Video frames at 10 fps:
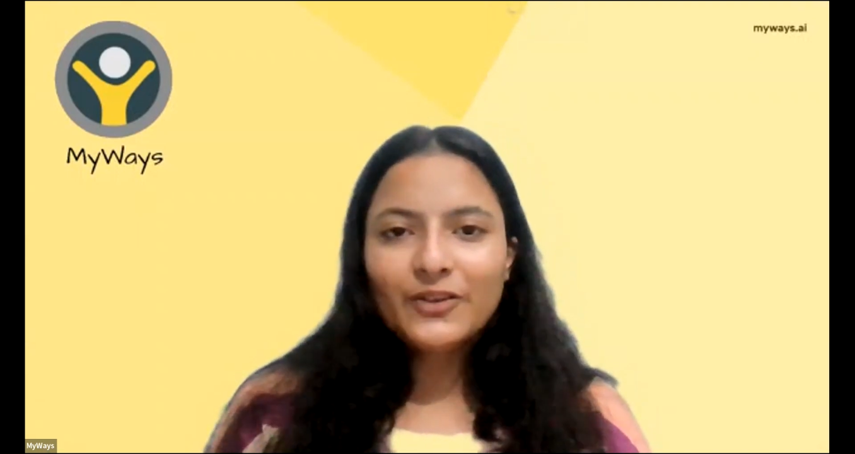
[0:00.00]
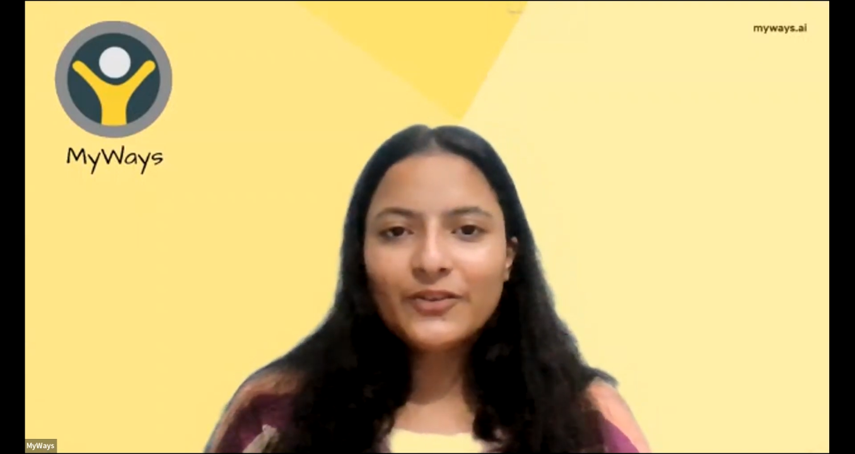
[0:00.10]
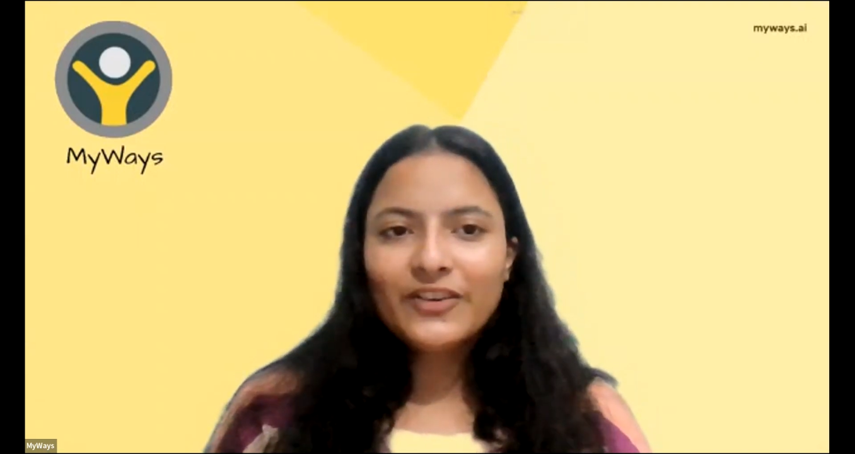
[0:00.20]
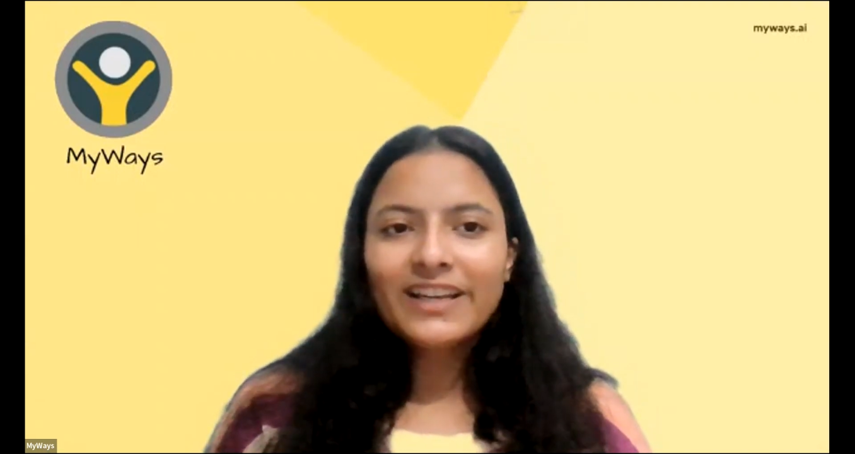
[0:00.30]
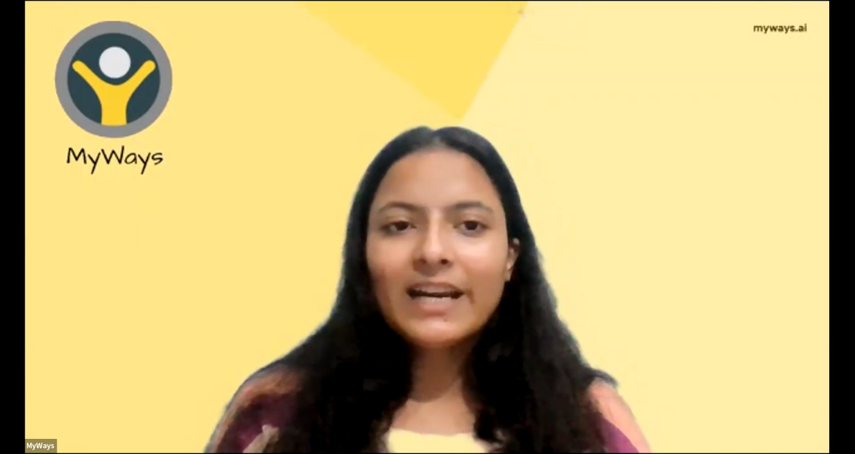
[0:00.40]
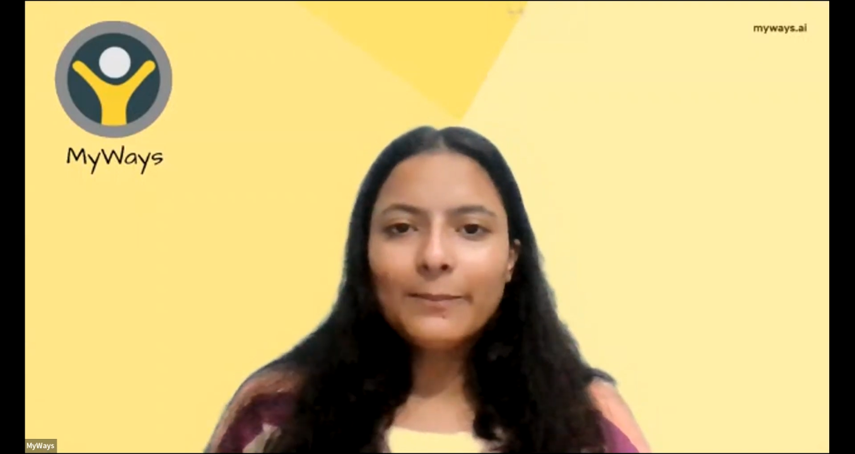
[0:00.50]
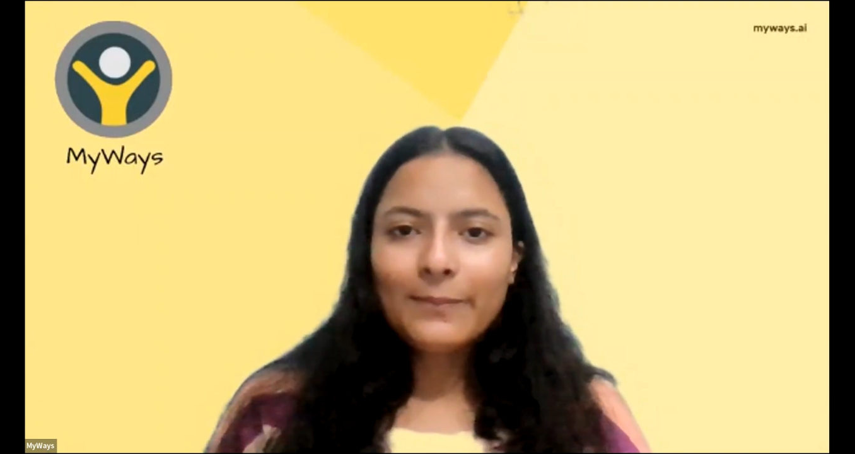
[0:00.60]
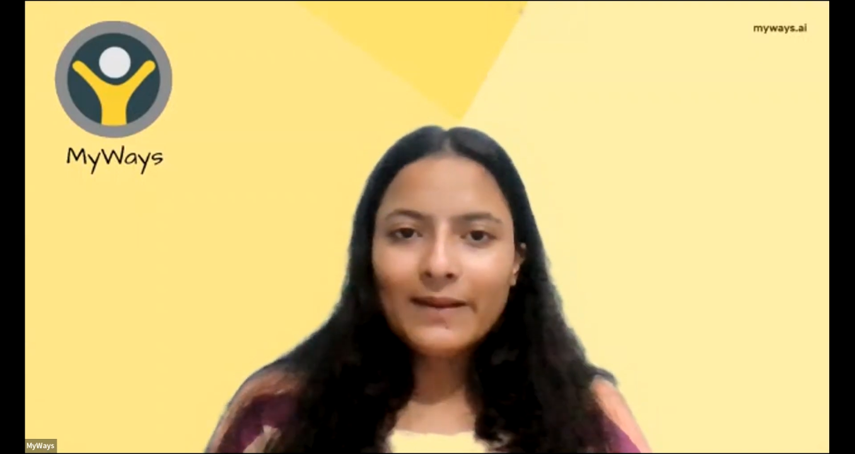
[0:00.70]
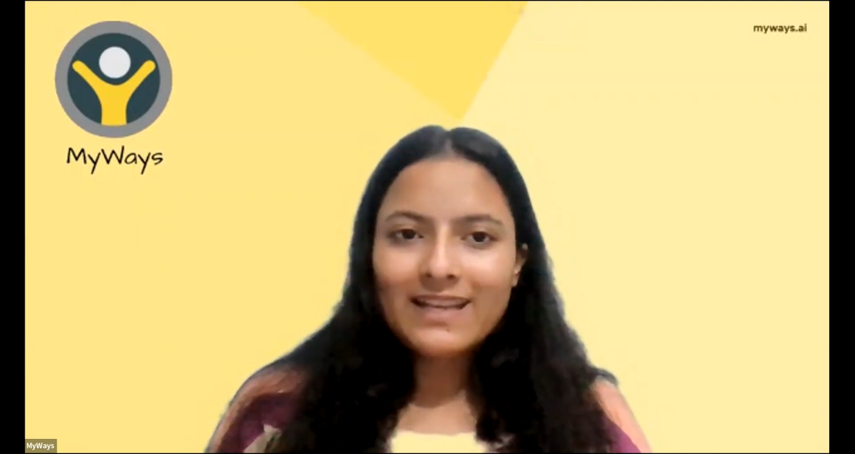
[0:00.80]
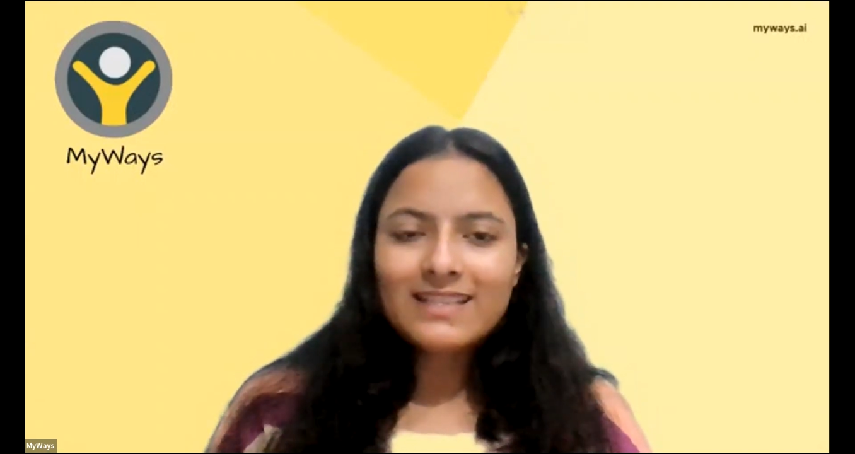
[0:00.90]
you will get
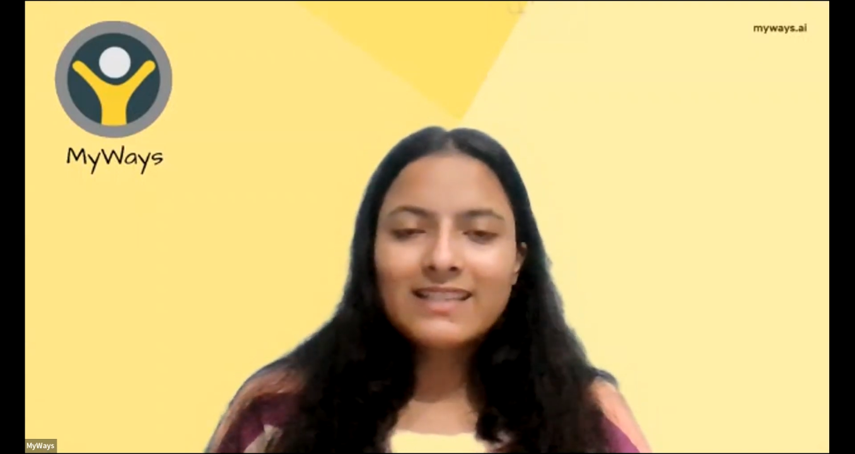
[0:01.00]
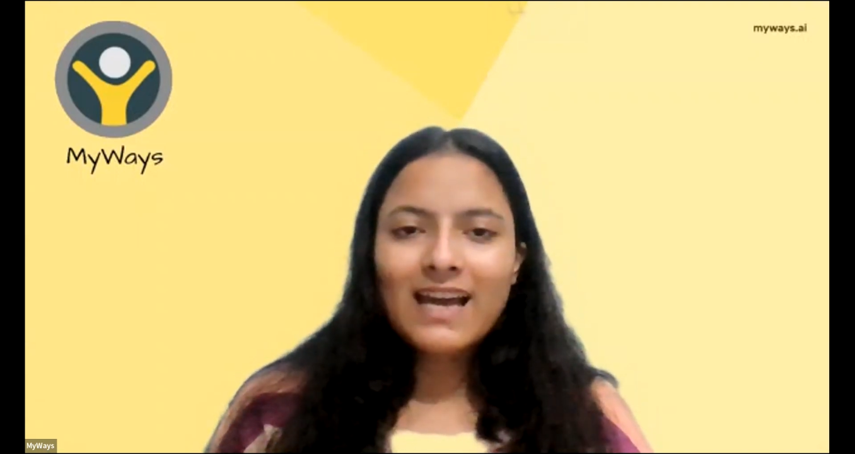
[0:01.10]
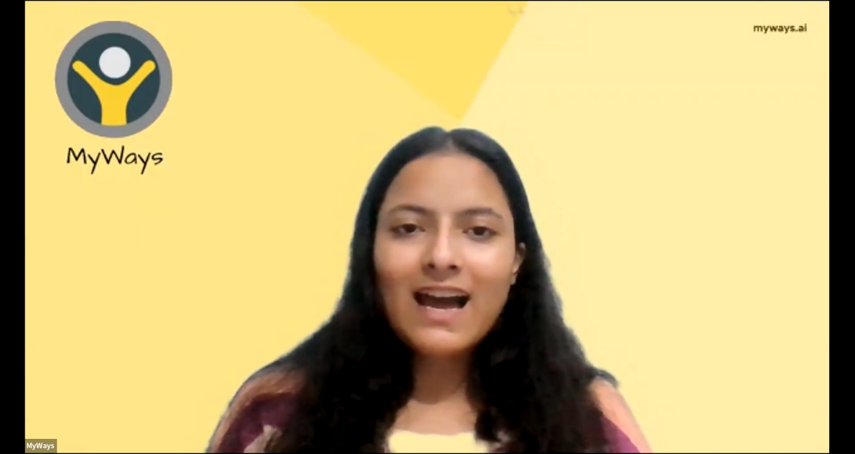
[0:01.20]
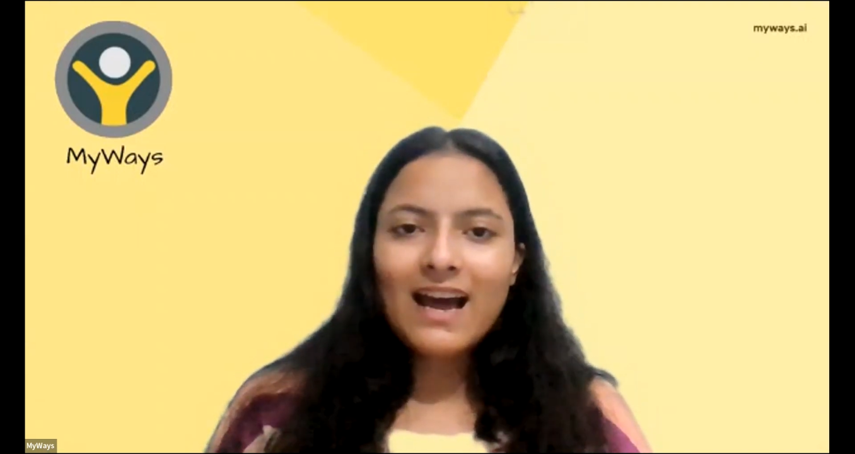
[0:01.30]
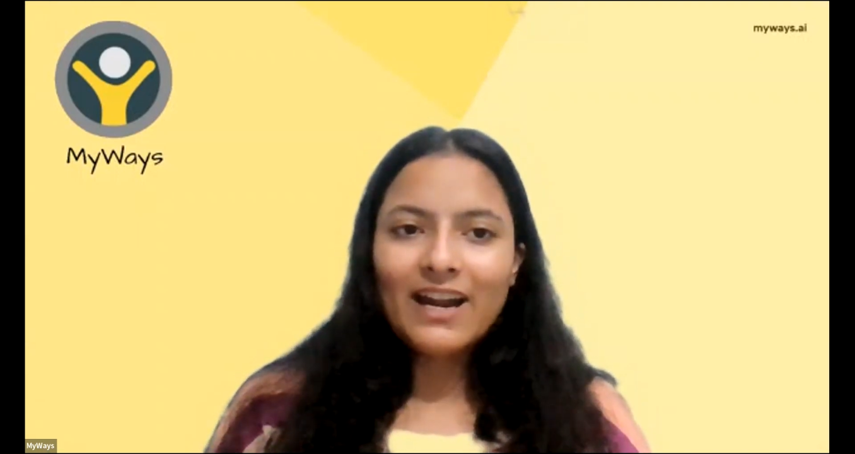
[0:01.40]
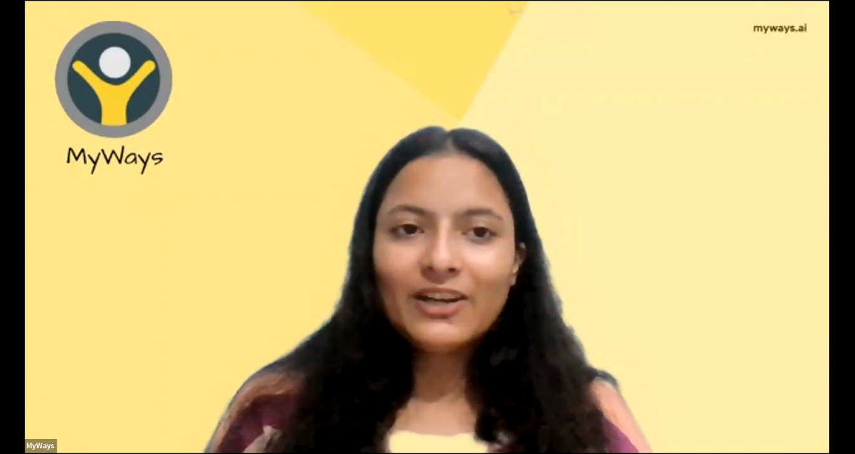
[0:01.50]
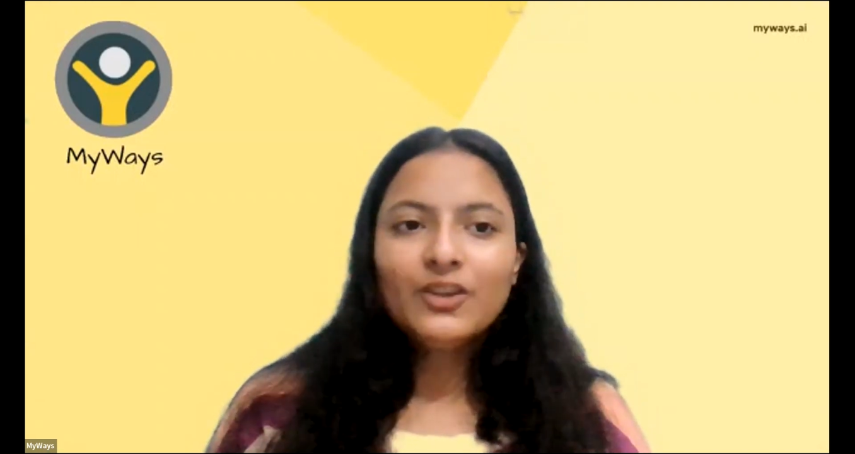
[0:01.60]
placed and